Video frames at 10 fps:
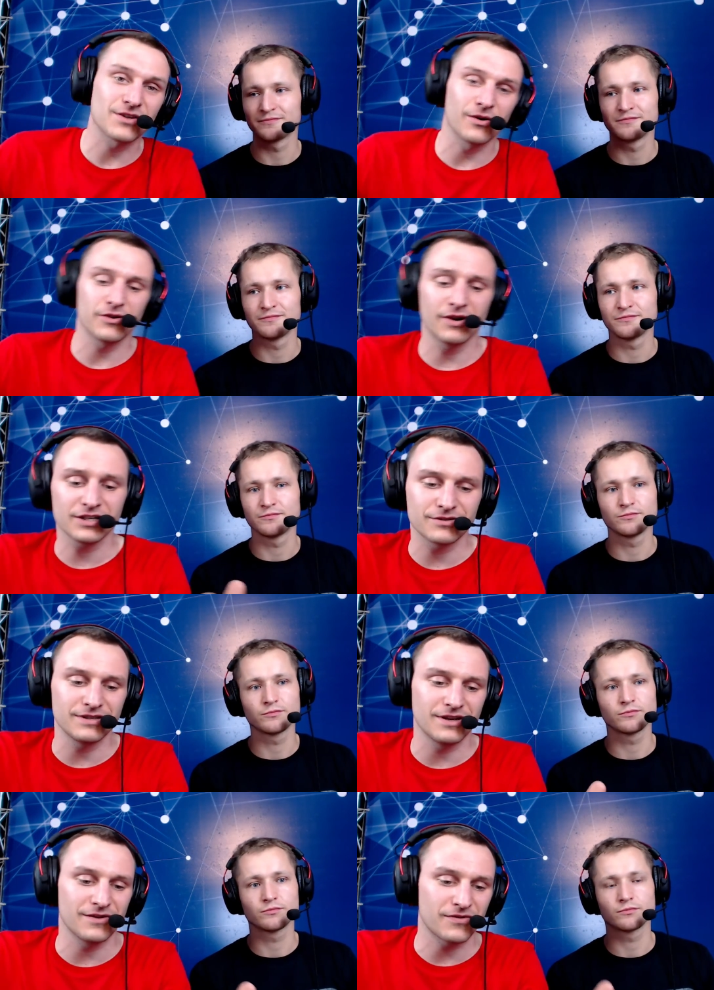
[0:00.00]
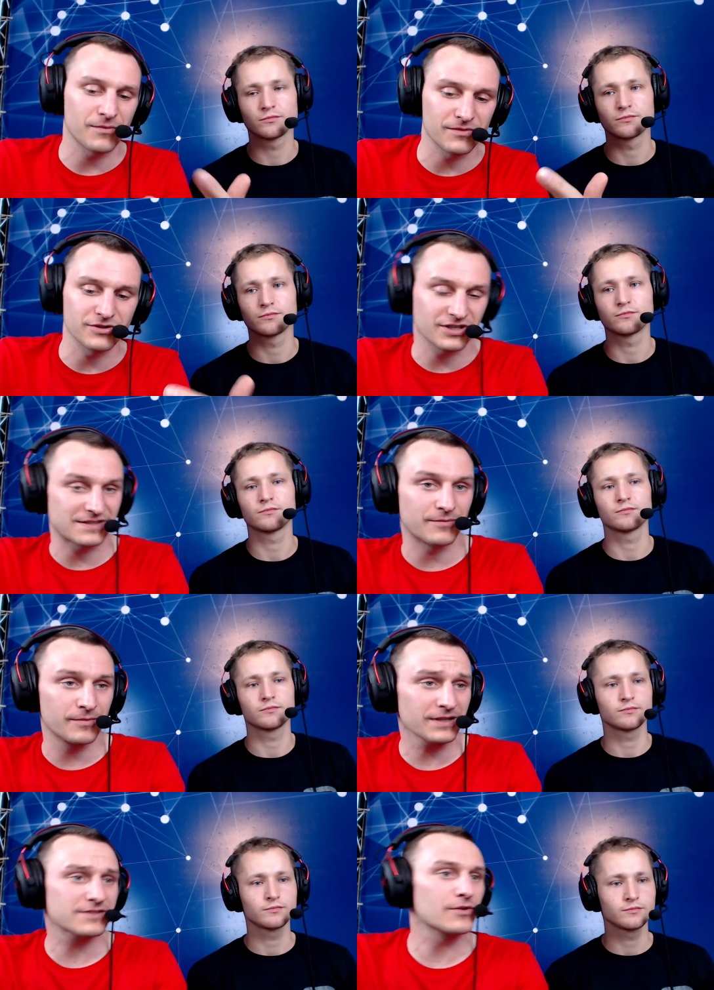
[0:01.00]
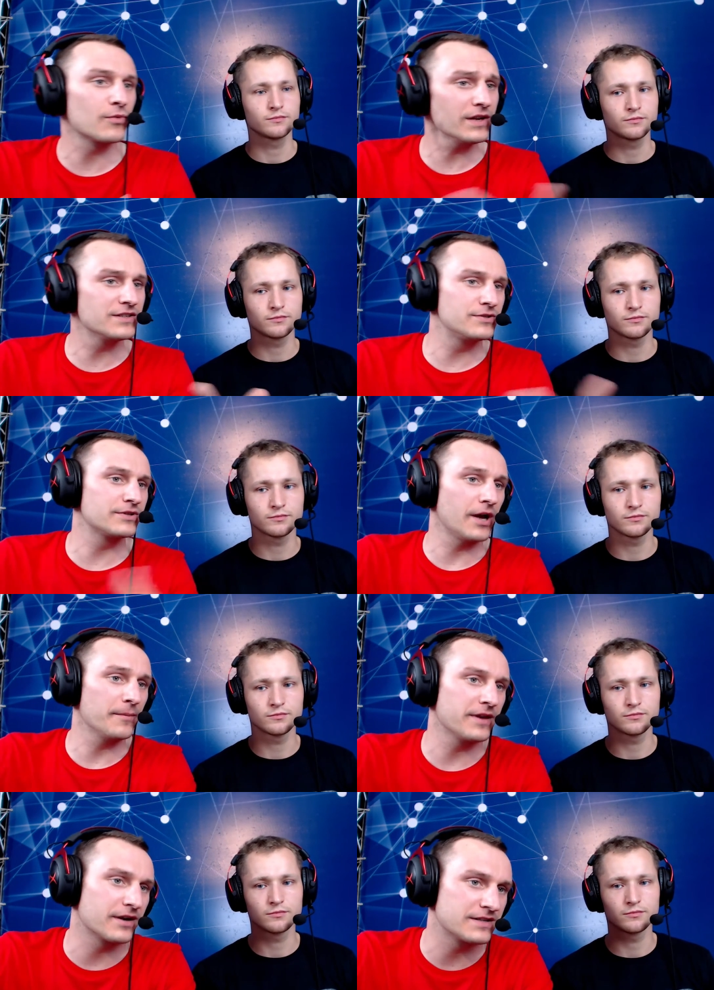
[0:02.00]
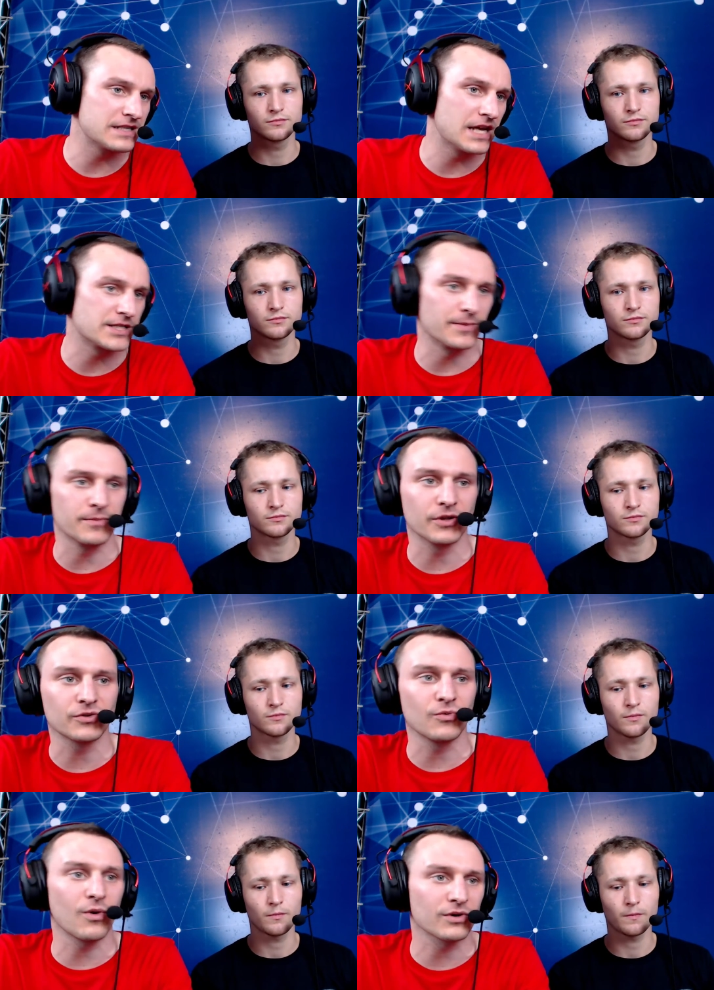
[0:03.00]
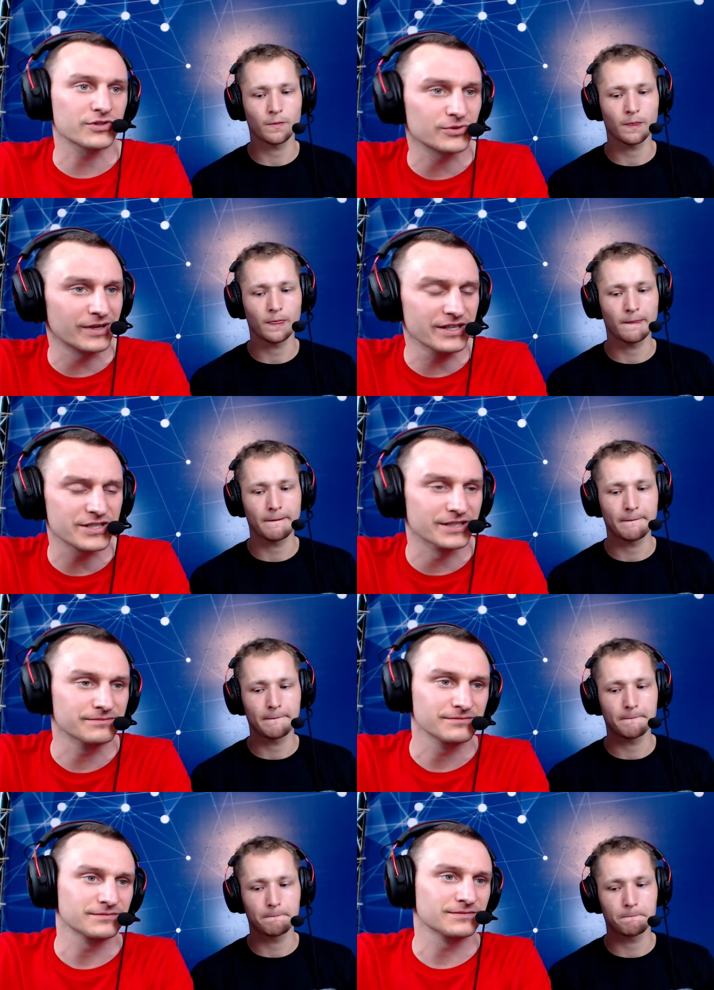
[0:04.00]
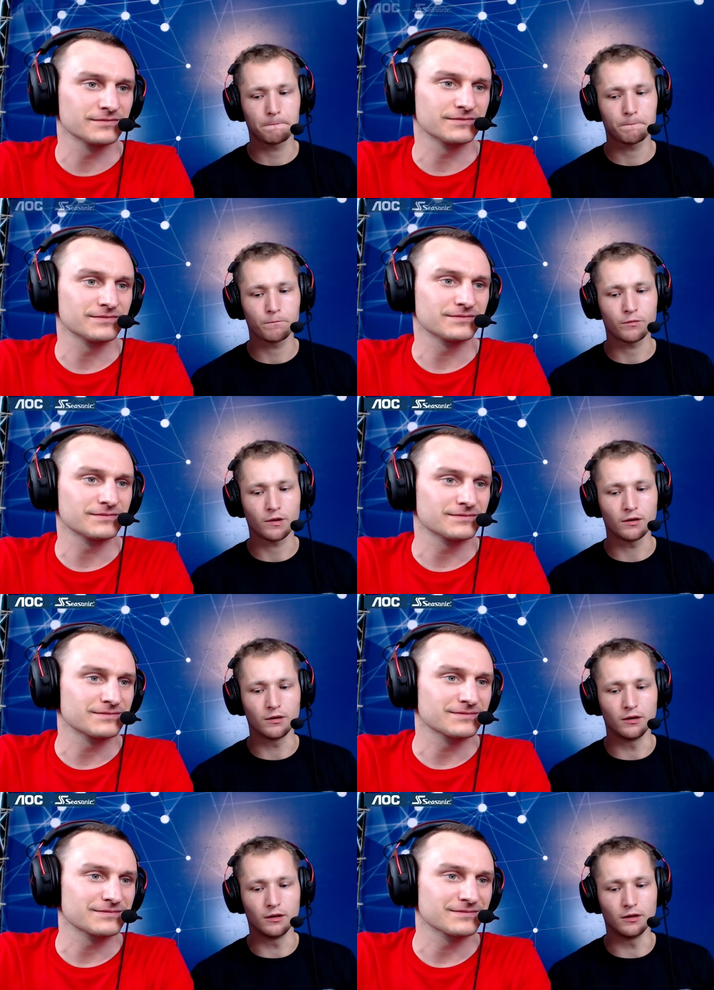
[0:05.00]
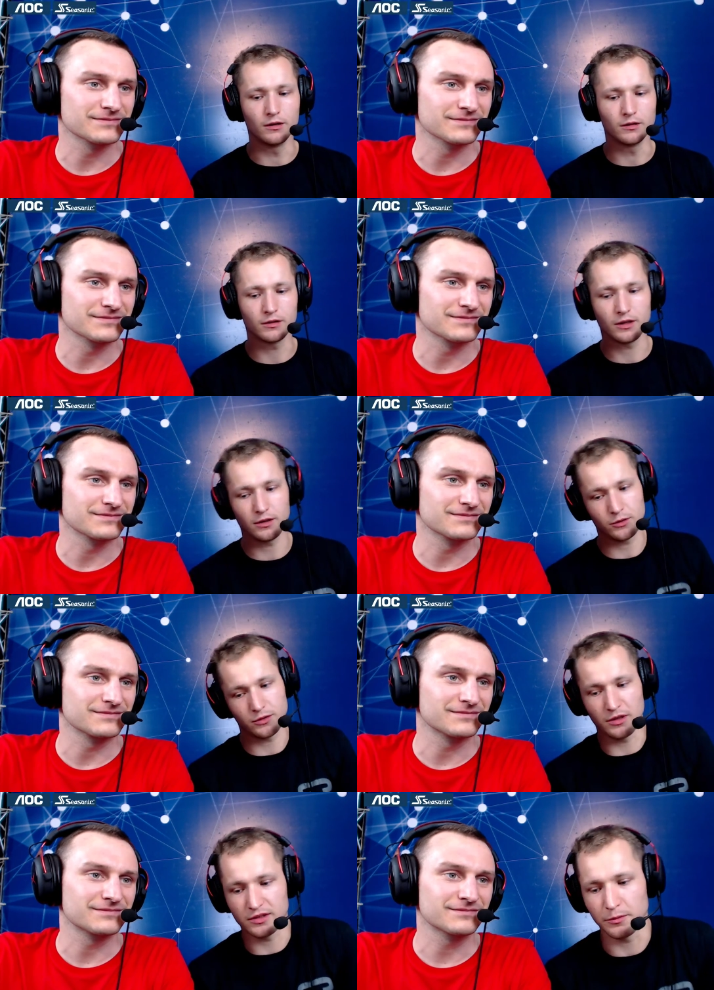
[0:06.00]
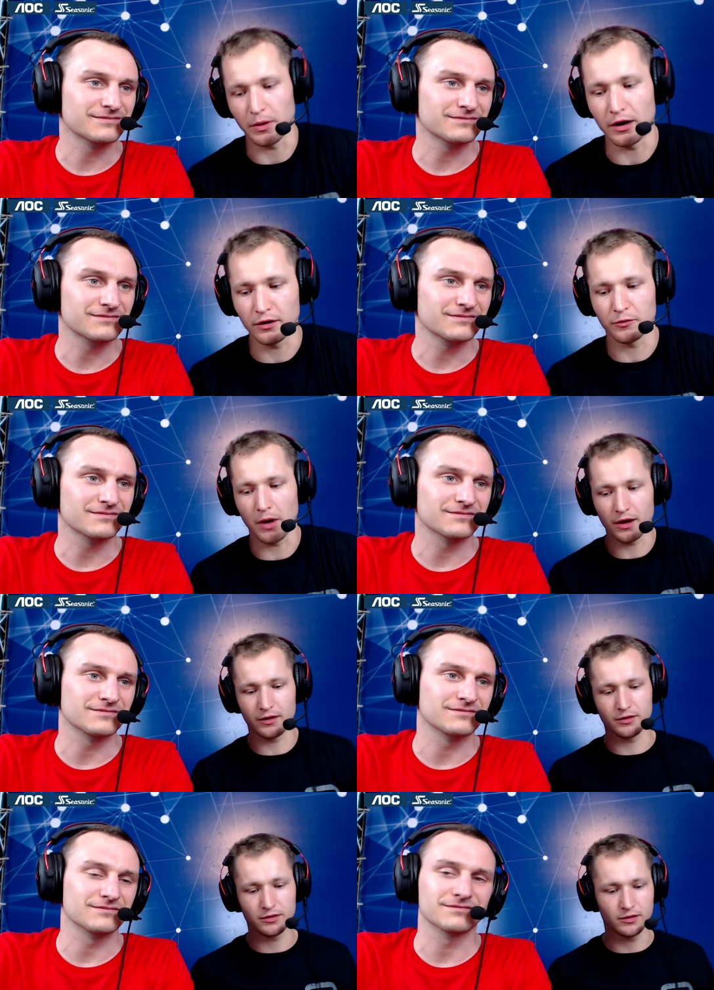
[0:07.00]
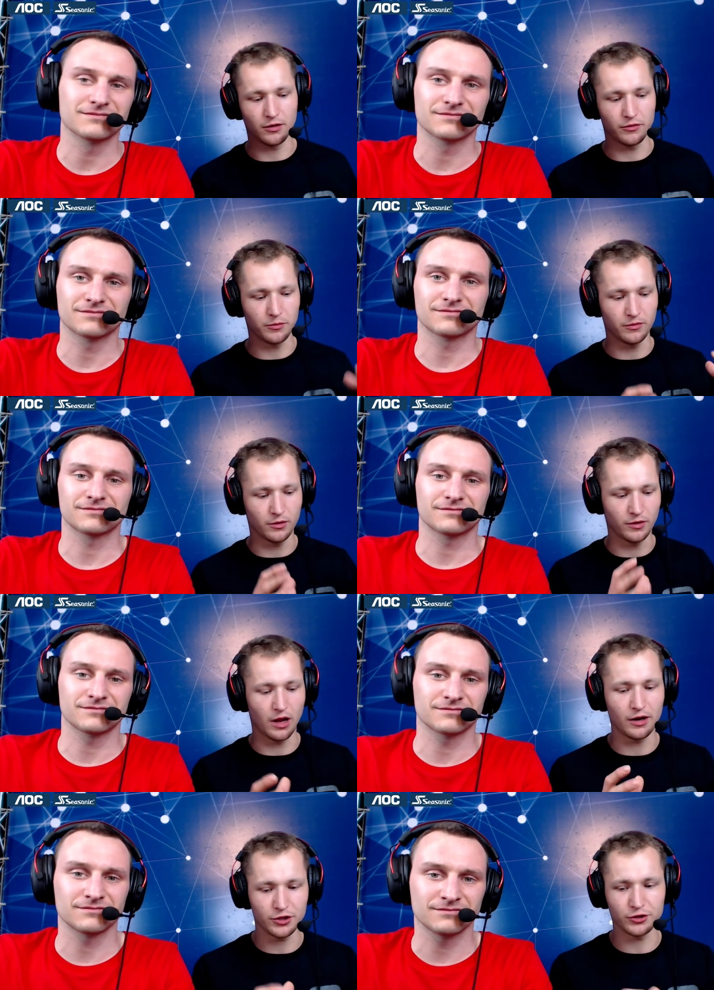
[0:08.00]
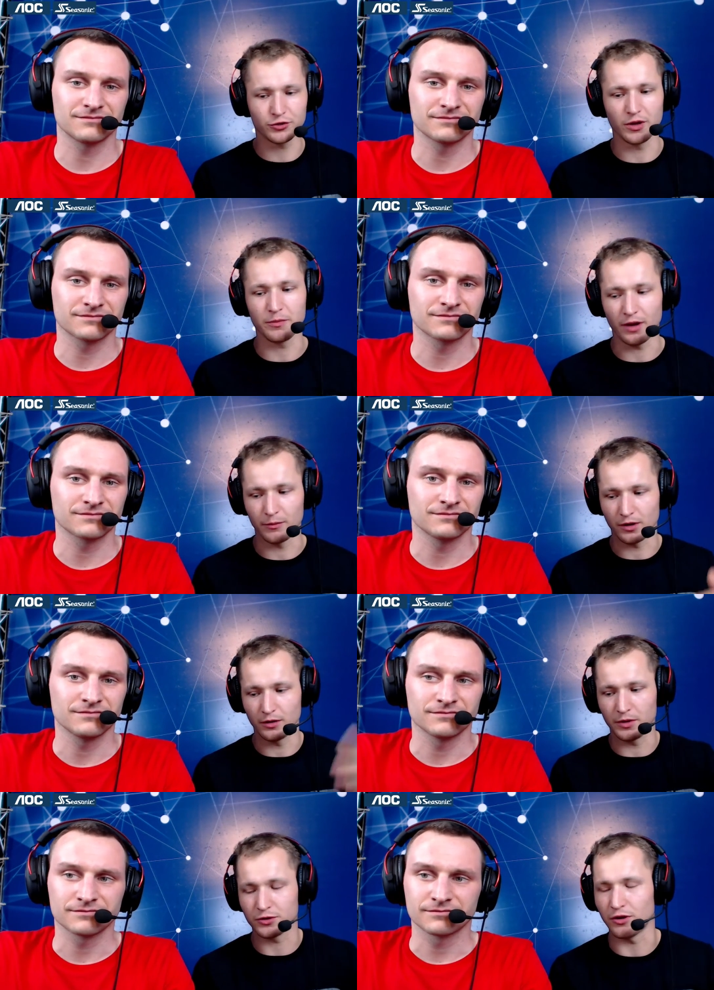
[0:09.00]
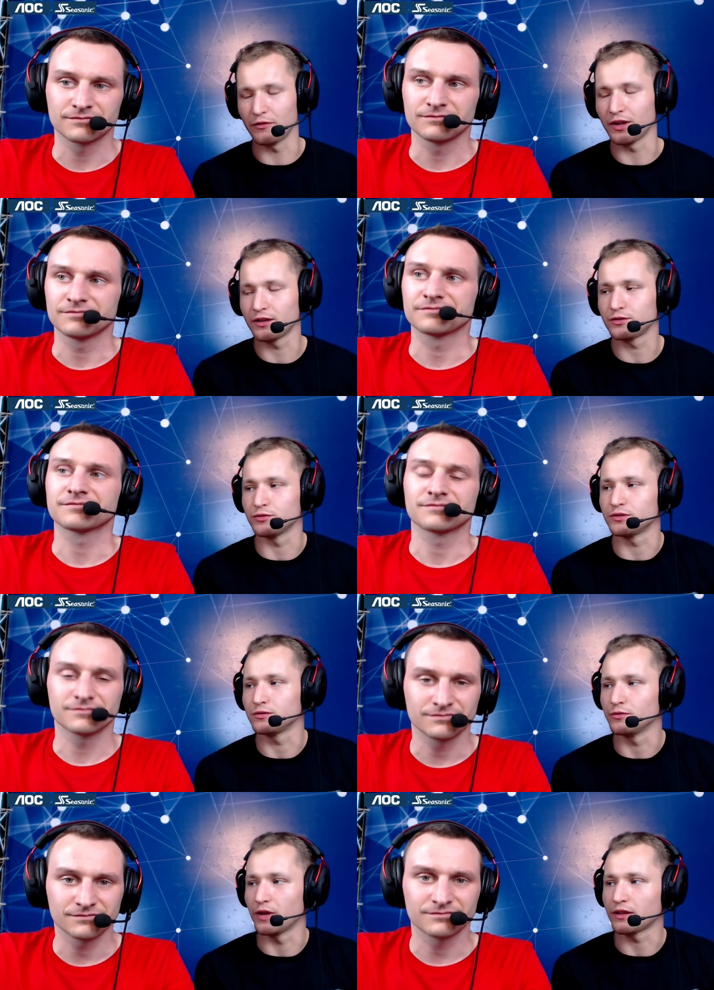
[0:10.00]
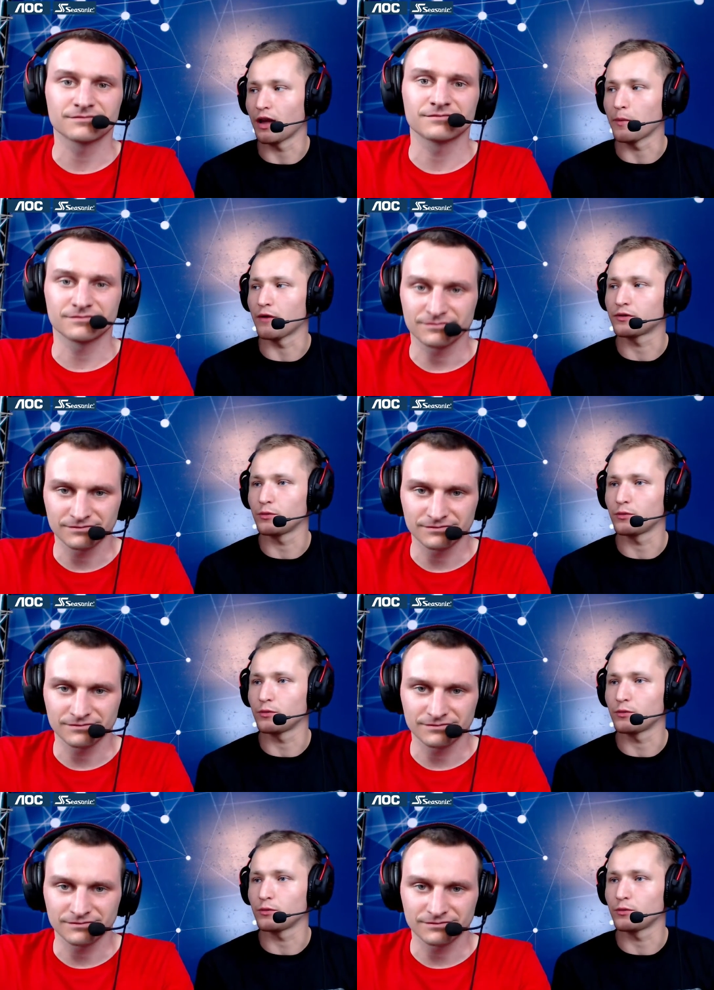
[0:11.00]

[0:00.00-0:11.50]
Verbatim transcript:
Speaker 1: So you're actually uh, from uh, Czech Republic, so why did you come here at the HWBot World Tour Asia?
Speaker 2: Uh, it, it's a part of my of, of a larger trip. I'm going to be traveling to Vietnam